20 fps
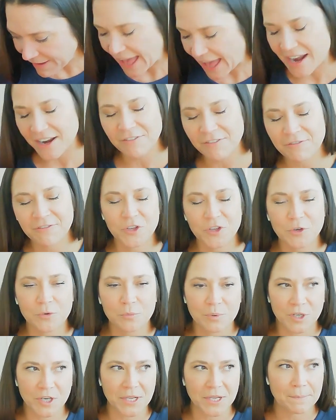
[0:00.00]
had a few
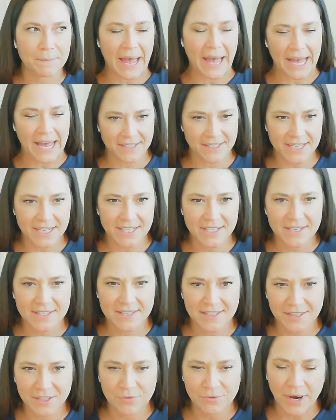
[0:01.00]
pretty bad days
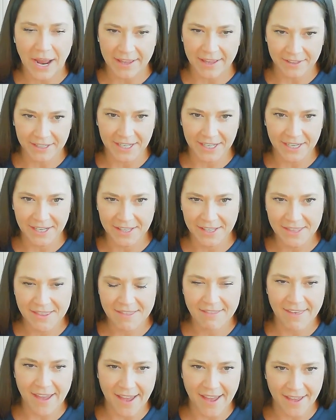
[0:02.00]
in the rally
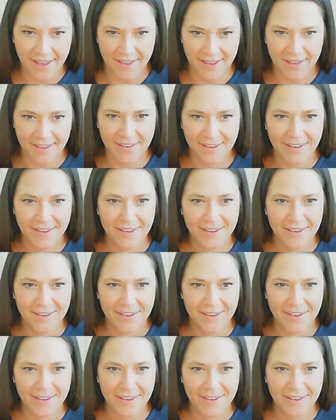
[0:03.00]
that